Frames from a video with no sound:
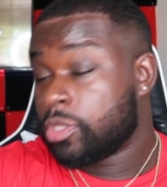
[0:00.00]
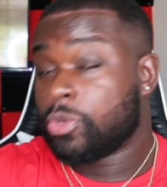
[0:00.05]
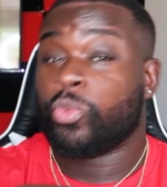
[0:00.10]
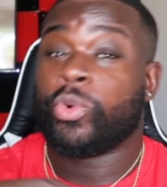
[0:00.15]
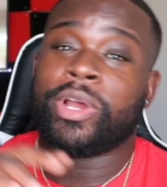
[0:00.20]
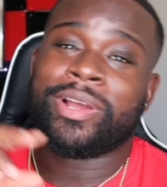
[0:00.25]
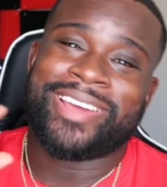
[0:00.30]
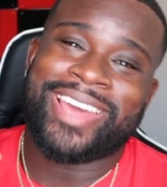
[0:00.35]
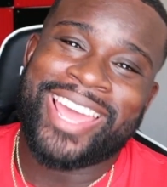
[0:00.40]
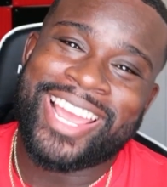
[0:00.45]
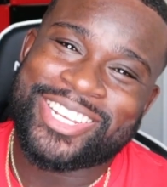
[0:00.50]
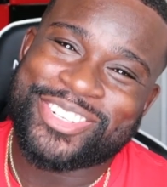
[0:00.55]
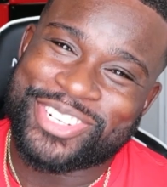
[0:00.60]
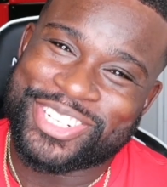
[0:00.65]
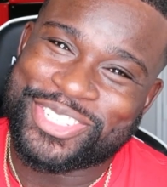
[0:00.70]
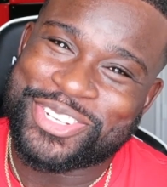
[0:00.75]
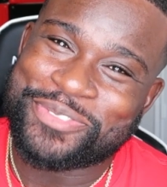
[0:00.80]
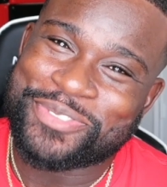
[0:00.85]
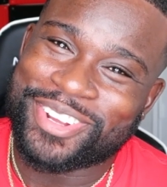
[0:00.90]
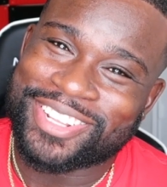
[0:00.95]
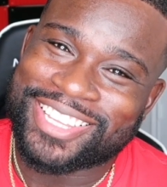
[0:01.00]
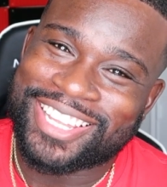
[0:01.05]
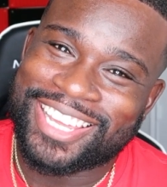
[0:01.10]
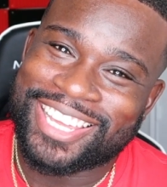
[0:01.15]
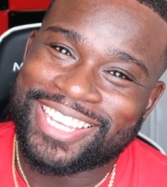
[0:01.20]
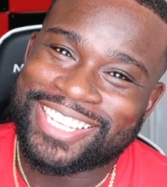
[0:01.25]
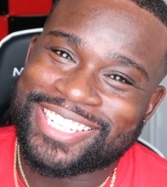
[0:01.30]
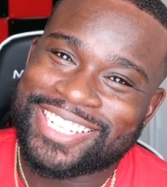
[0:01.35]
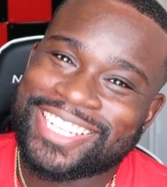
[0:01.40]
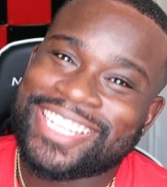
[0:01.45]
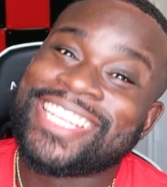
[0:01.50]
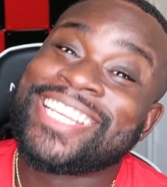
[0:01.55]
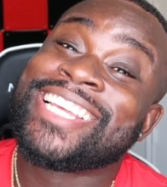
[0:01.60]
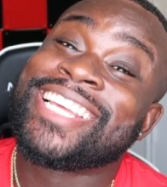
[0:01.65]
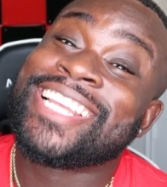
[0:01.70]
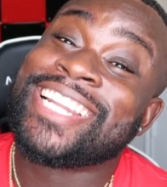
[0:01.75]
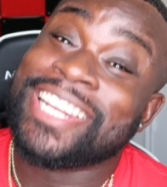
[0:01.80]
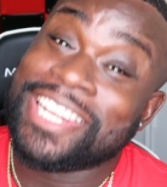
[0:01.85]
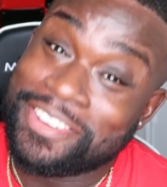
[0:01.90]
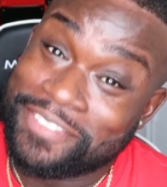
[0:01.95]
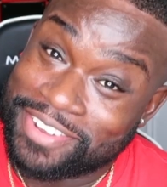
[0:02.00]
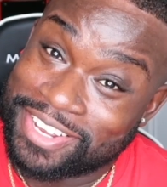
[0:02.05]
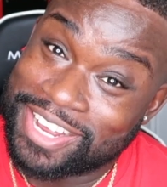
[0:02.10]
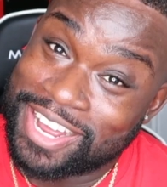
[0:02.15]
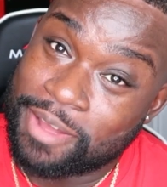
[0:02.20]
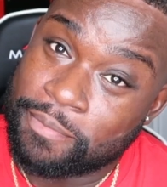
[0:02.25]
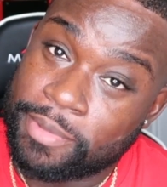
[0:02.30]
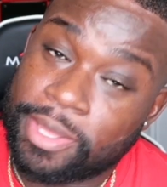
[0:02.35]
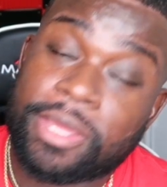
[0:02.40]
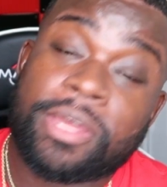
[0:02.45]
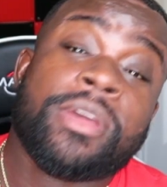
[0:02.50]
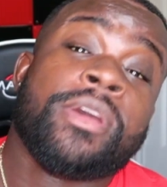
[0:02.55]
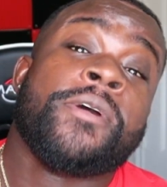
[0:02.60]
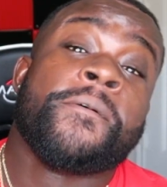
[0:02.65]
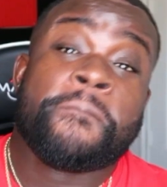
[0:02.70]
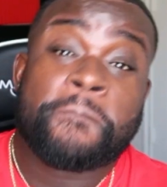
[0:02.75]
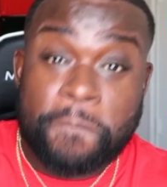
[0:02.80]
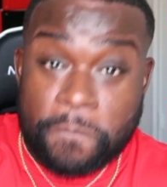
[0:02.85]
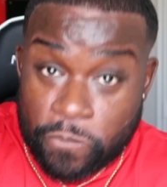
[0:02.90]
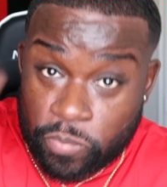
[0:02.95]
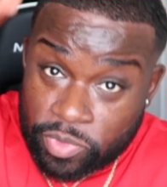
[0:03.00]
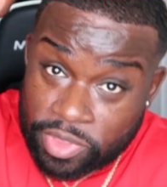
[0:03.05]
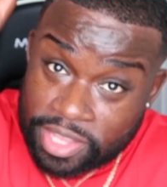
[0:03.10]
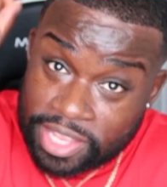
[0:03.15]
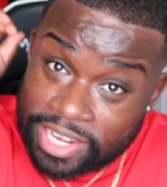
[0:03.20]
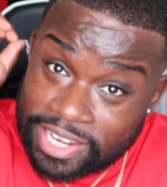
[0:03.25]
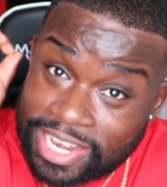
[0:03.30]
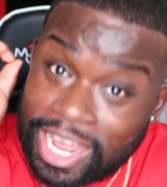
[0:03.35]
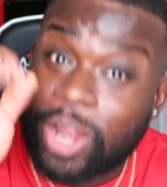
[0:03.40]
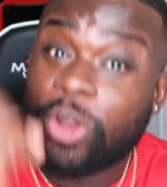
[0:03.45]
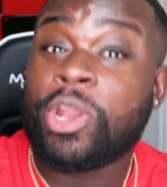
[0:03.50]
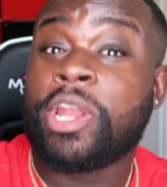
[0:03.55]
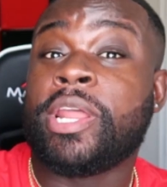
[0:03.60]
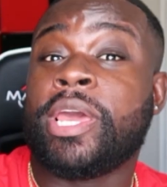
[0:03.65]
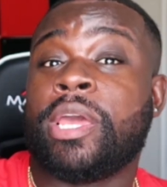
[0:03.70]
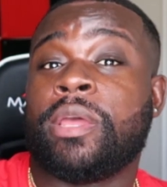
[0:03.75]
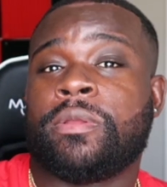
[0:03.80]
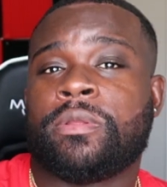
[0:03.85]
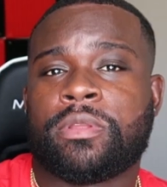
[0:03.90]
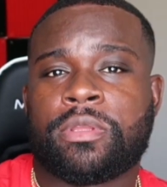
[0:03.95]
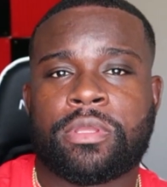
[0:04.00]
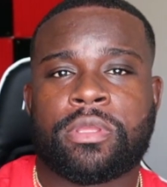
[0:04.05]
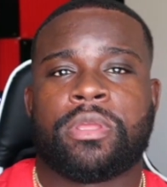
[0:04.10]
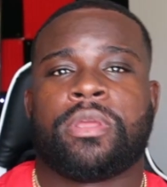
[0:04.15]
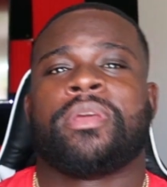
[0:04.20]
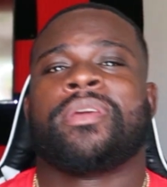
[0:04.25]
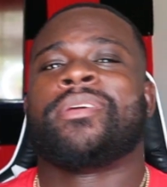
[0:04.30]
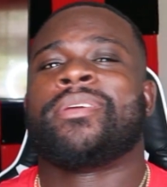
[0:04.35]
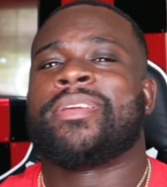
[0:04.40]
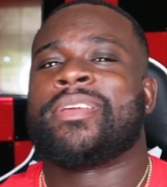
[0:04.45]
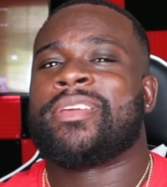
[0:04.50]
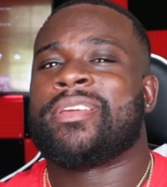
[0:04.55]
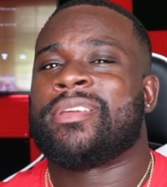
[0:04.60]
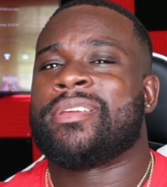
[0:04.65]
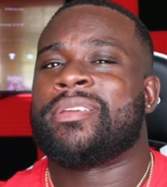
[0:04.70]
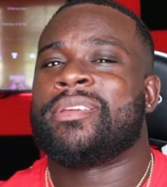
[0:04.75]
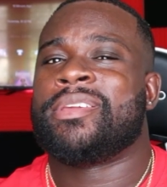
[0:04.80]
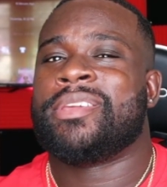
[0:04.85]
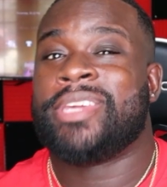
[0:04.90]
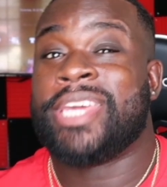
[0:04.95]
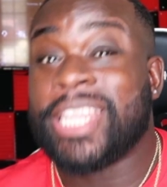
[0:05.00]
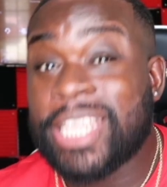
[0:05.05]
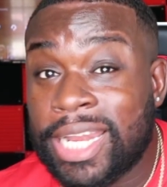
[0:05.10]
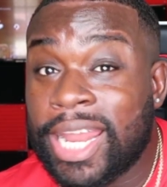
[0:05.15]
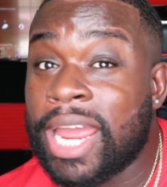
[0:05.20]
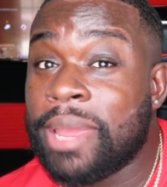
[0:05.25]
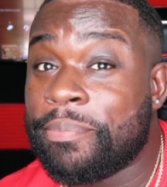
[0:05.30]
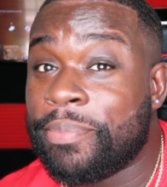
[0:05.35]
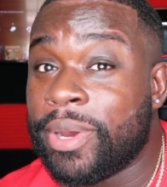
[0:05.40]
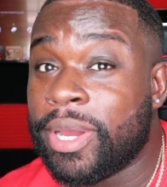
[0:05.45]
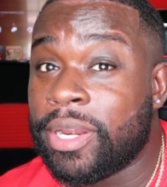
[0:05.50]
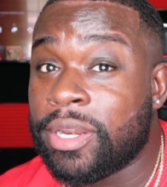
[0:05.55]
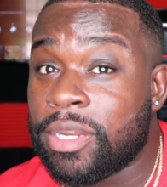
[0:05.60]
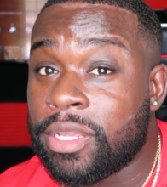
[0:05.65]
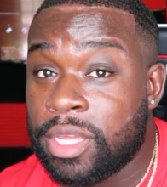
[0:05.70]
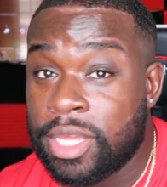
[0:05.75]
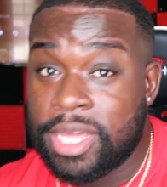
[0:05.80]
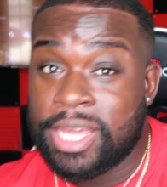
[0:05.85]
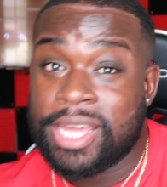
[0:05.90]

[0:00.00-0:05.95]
Well, actually, two more things. Leave a comment. Not only that, get the like button.